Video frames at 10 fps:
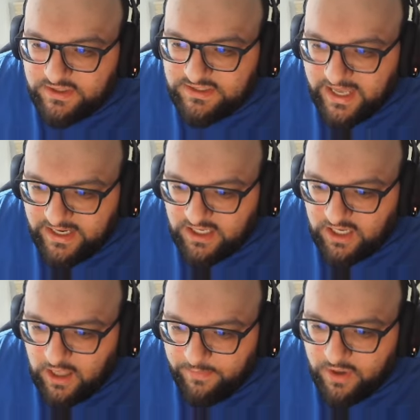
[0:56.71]

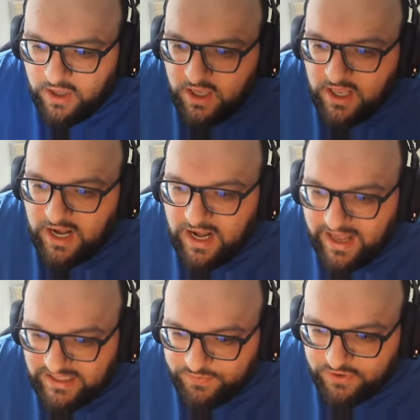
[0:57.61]
technical up.
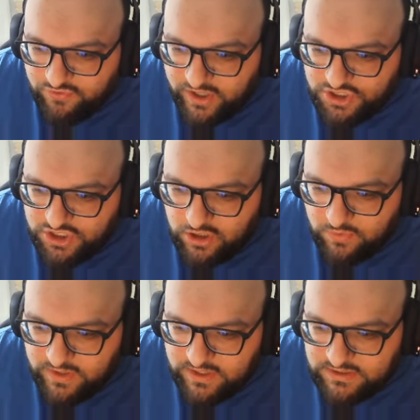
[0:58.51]
Let's bring Raichi
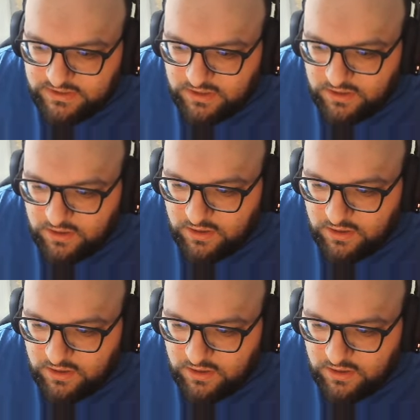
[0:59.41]
along with us.